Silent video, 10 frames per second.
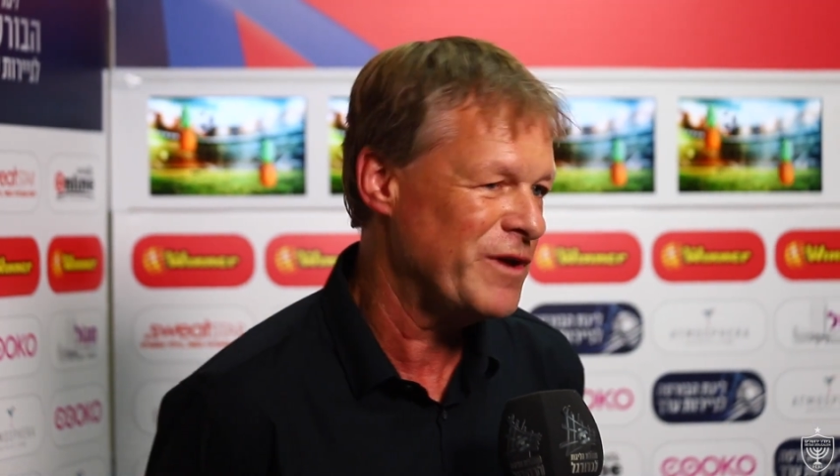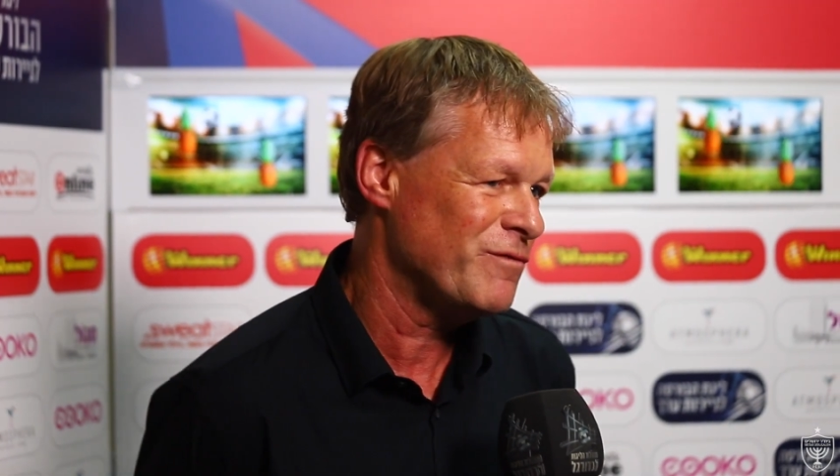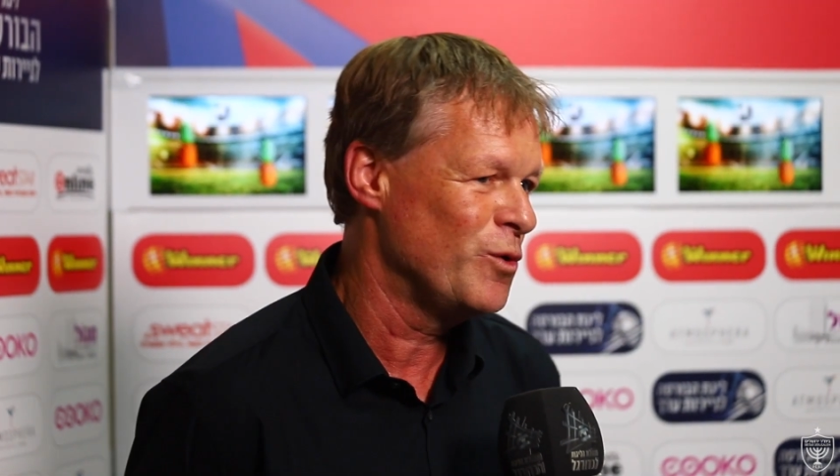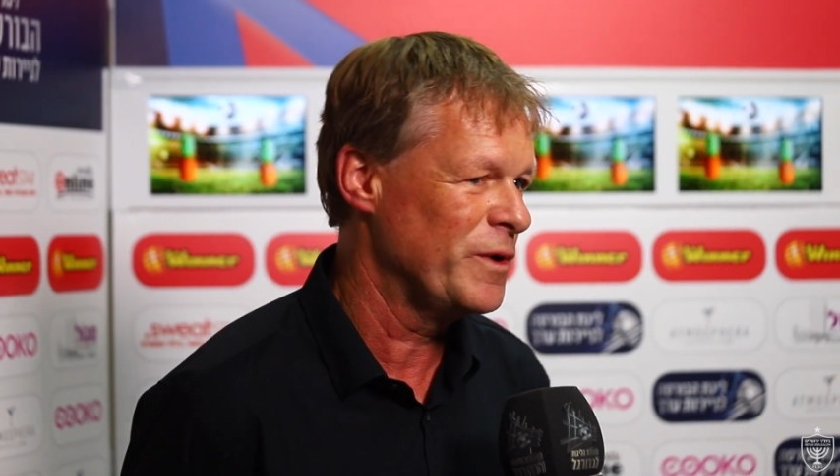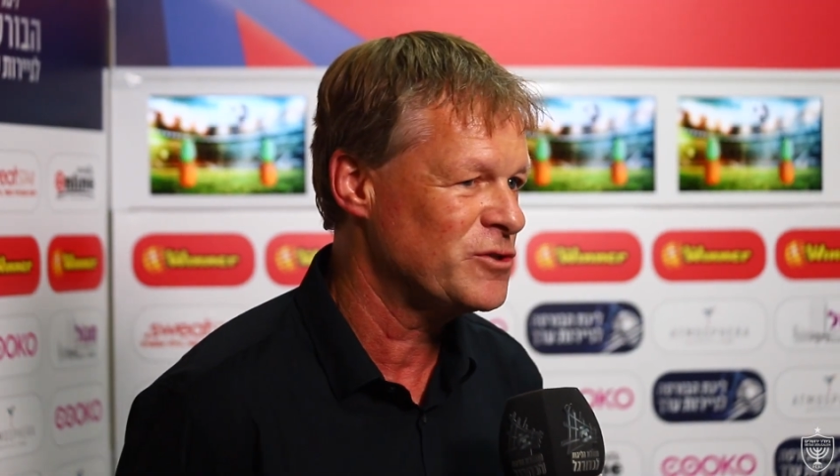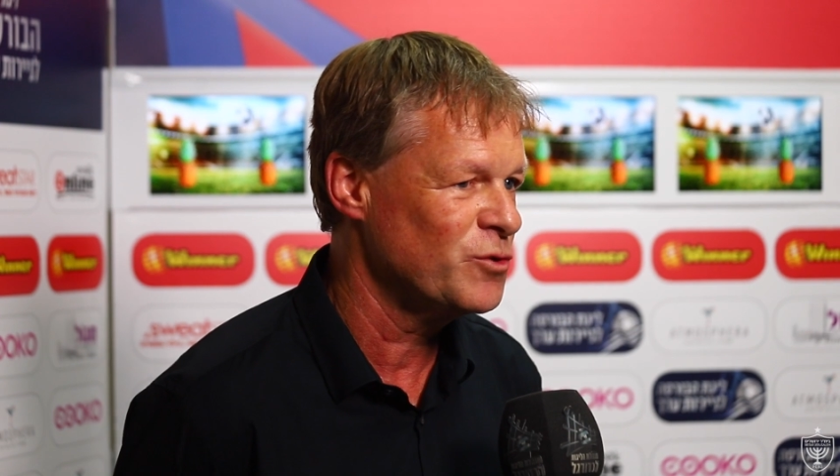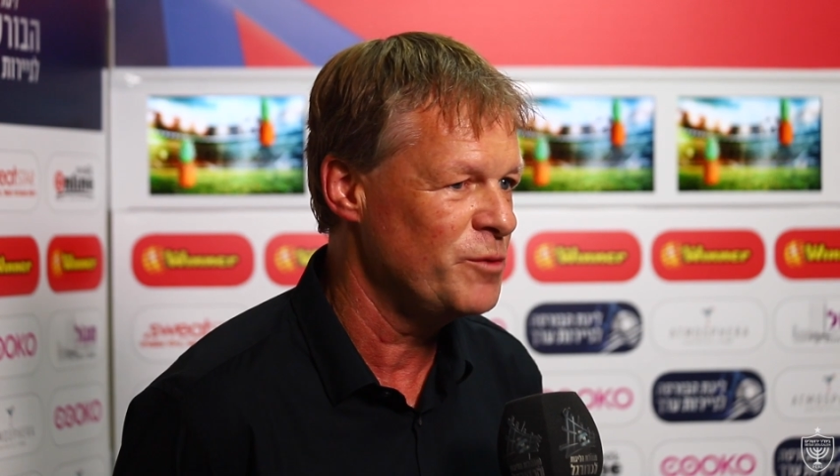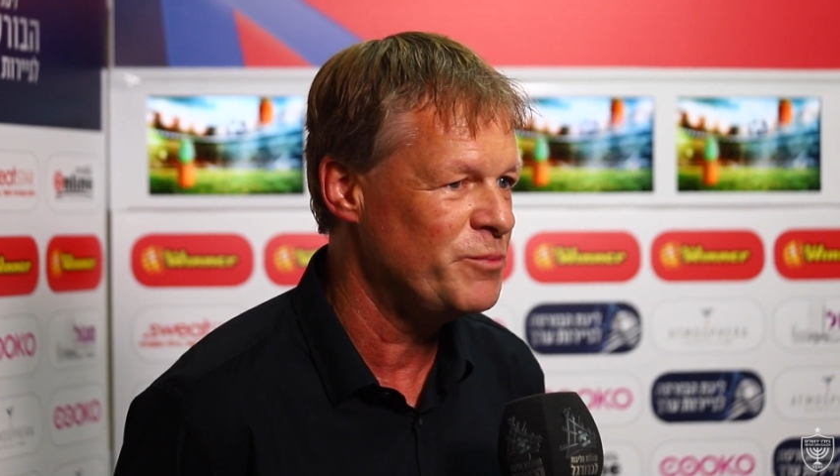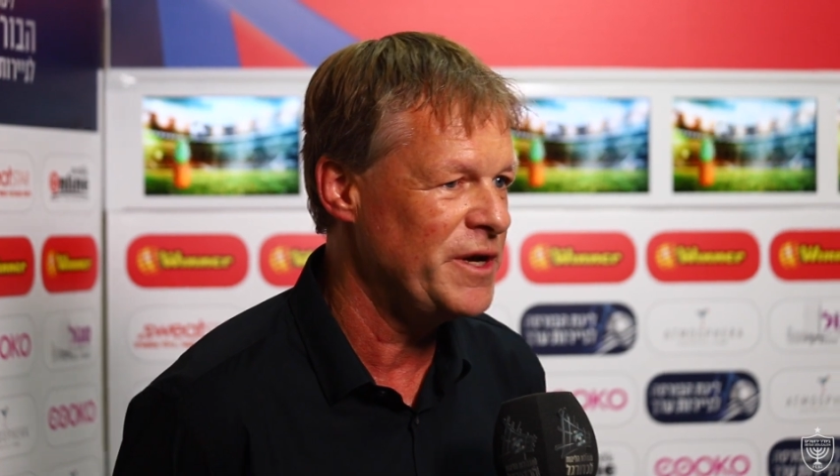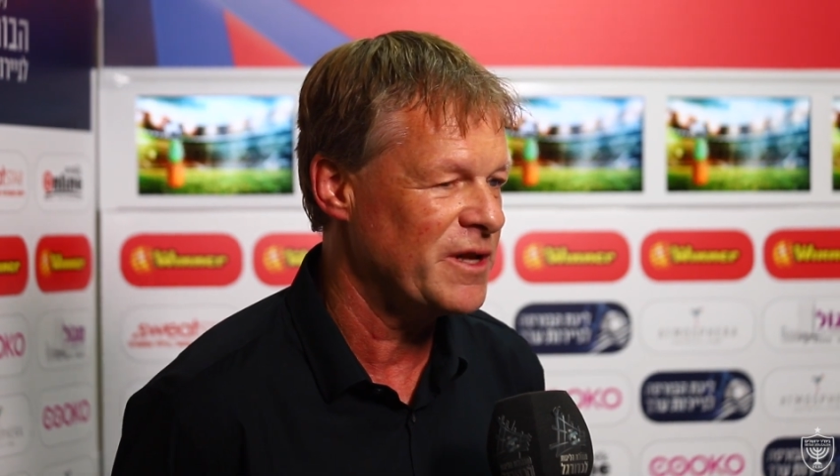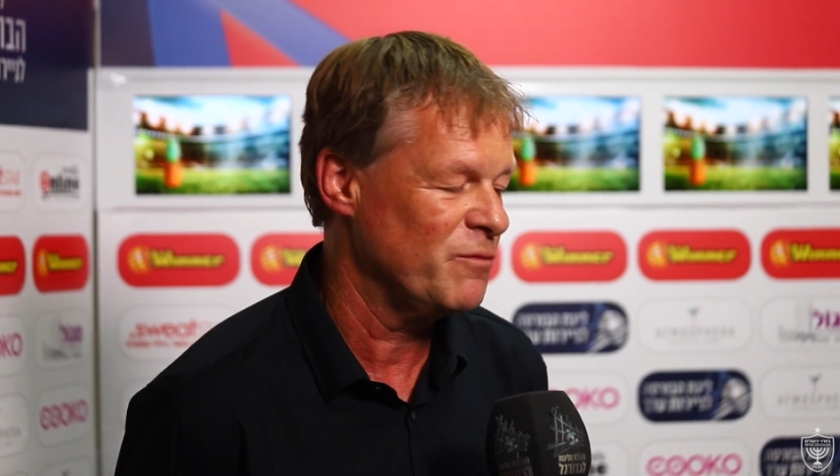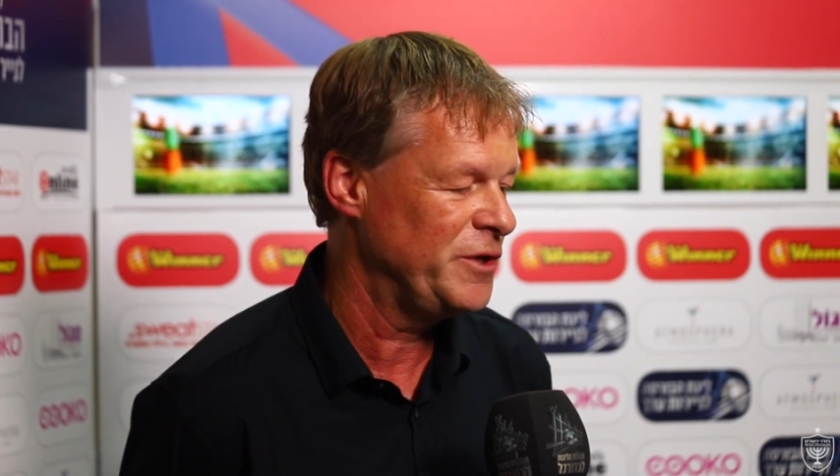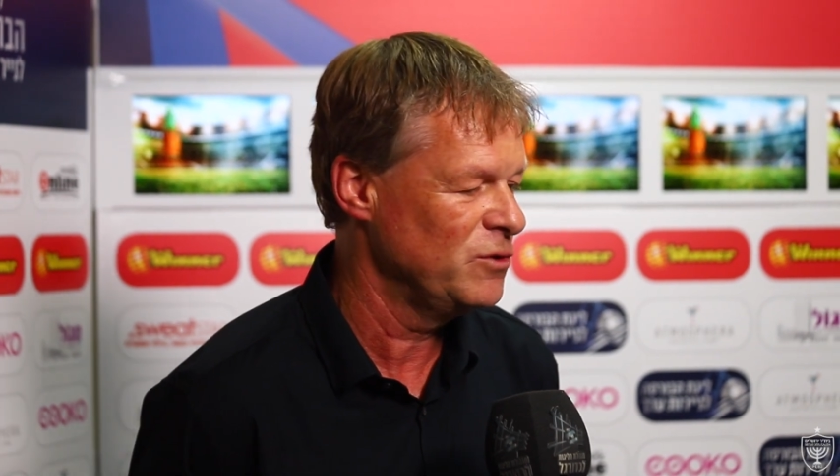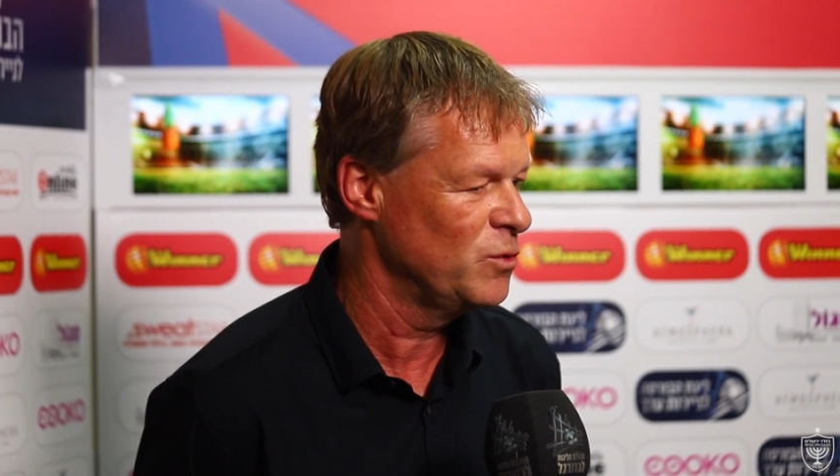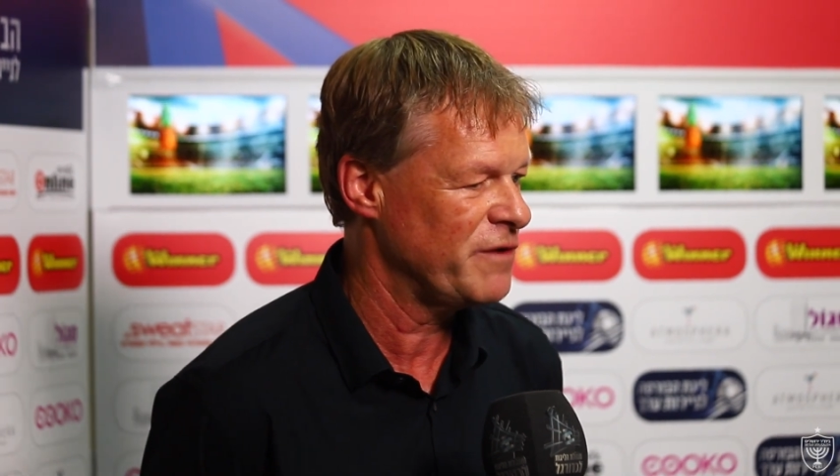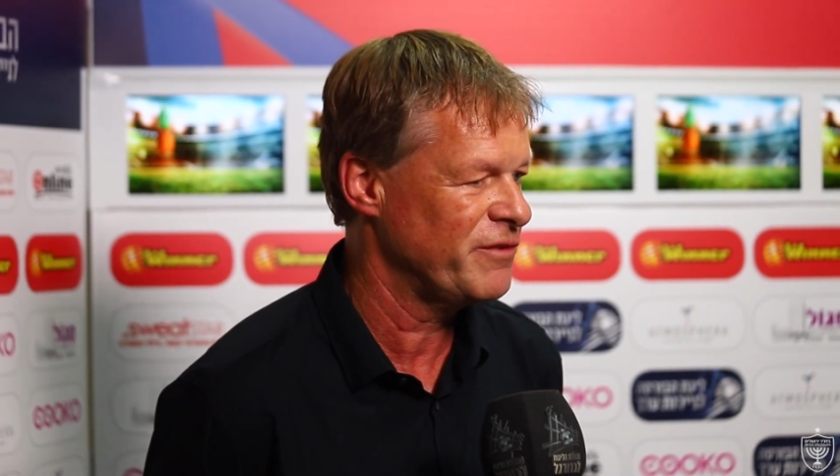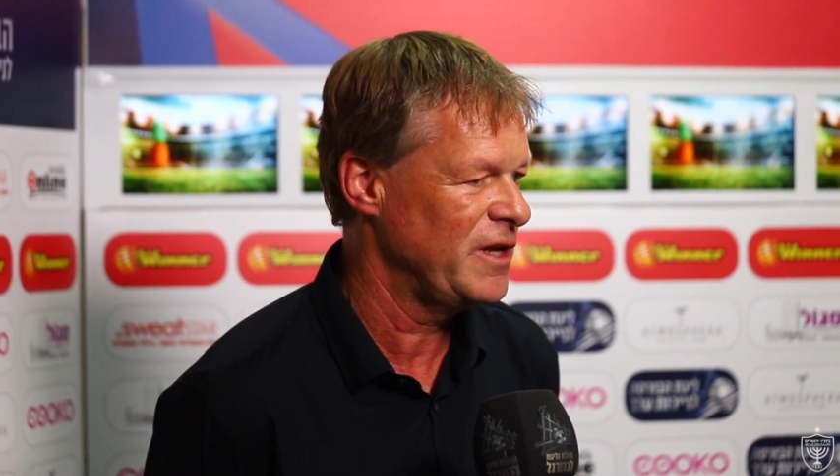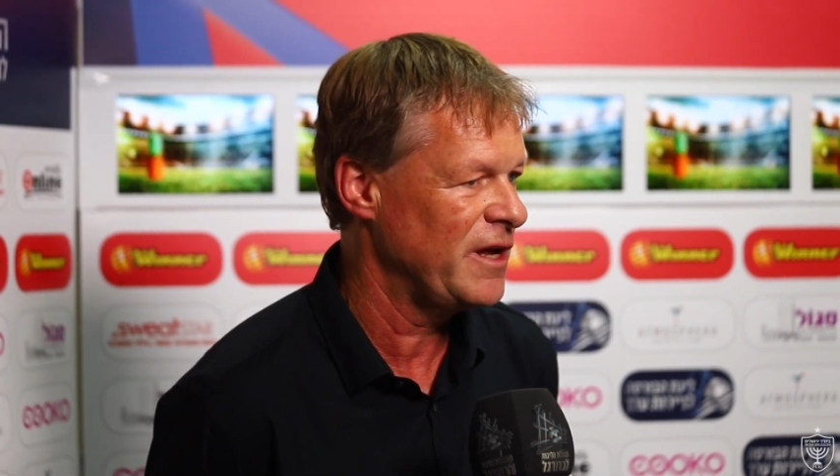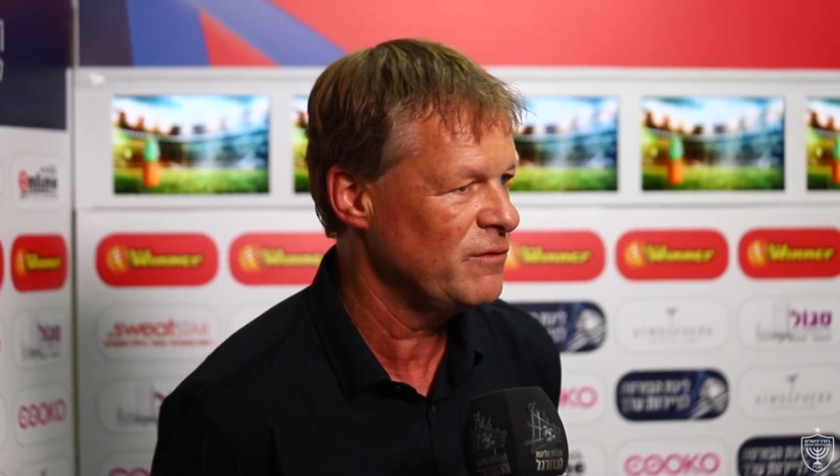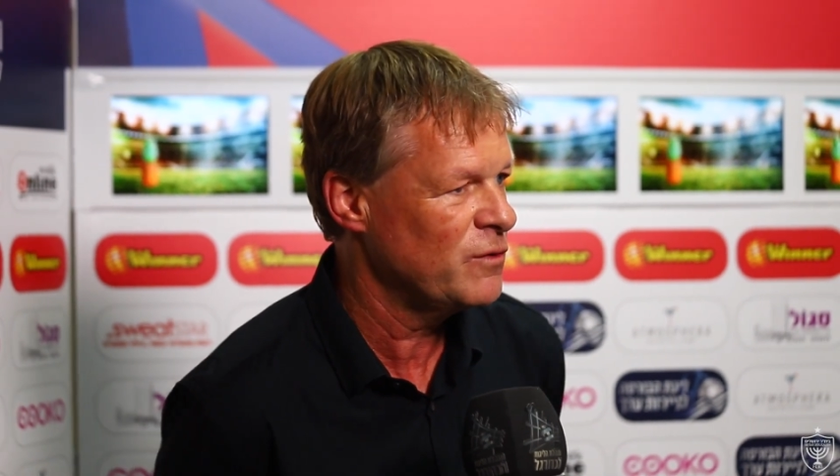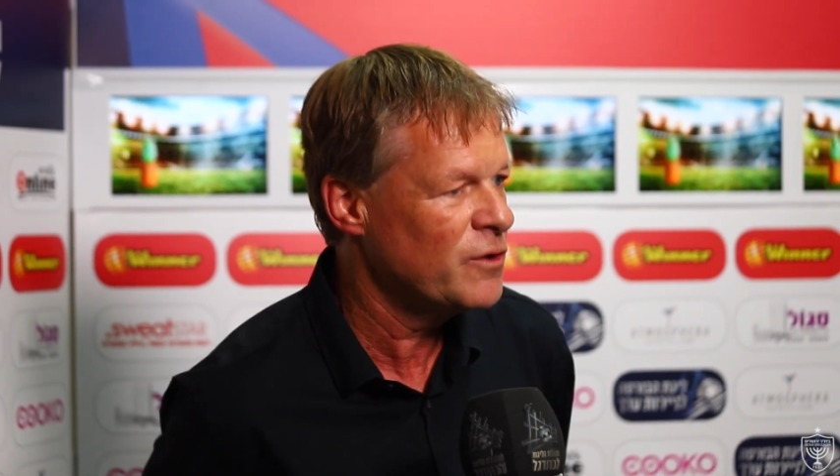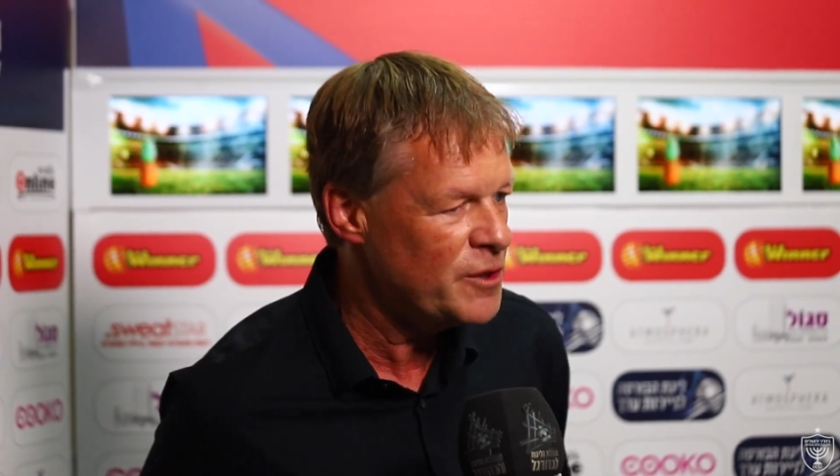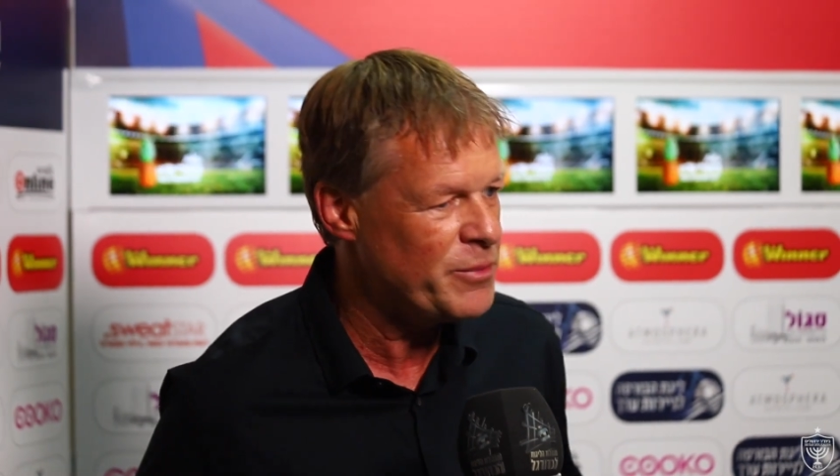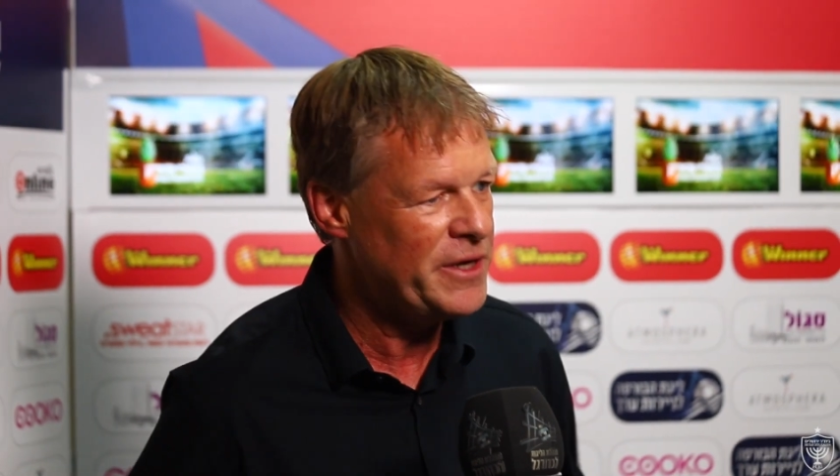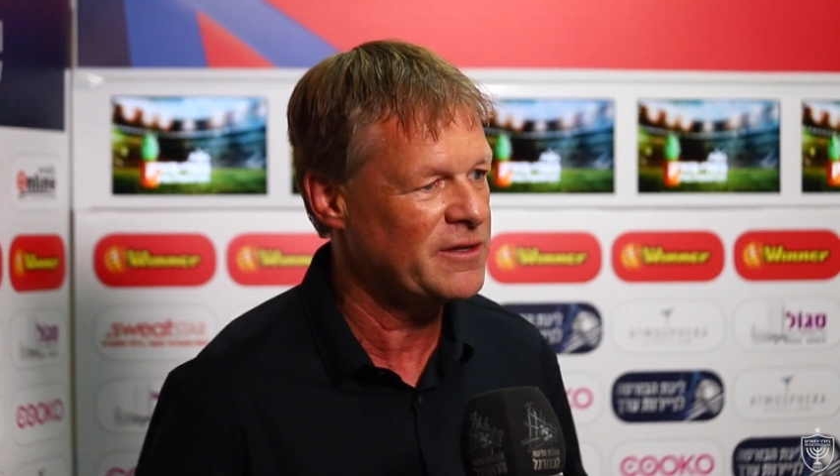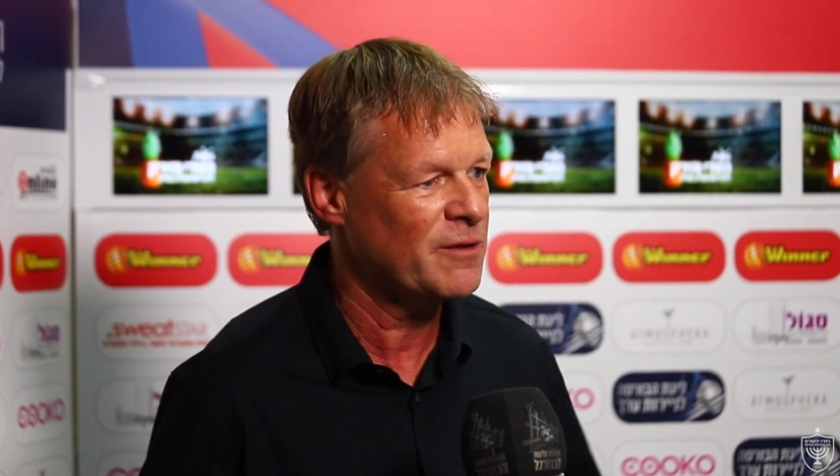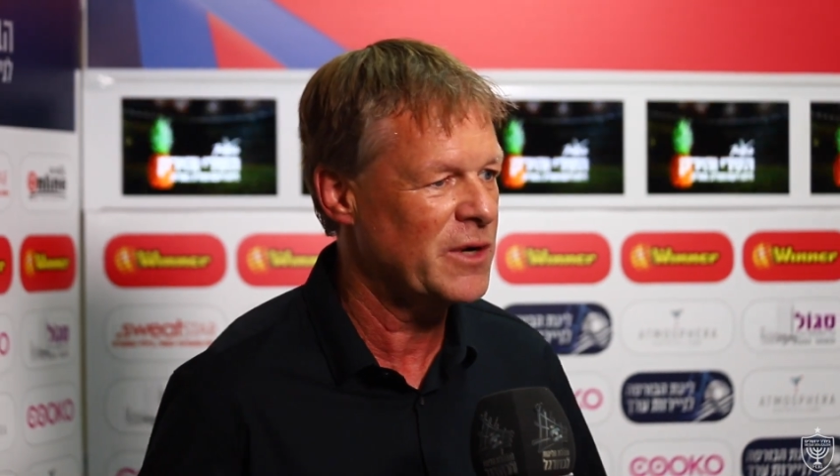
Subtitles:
we have always to repeat, and we do every day repeating,